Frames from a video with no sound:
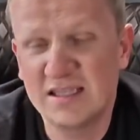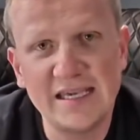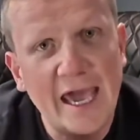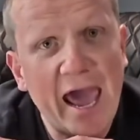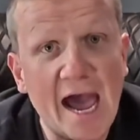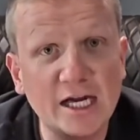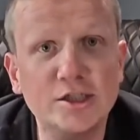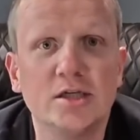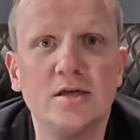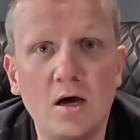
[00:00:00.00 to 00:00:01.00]
The
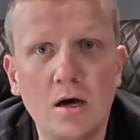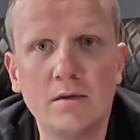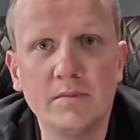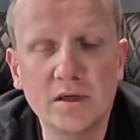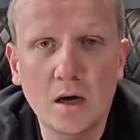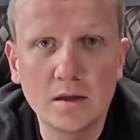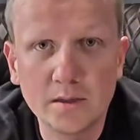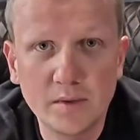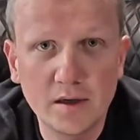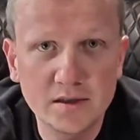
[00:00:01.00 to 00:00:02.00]
action on Begali
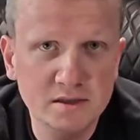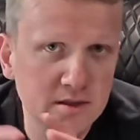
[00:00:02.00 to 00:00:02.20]
bugs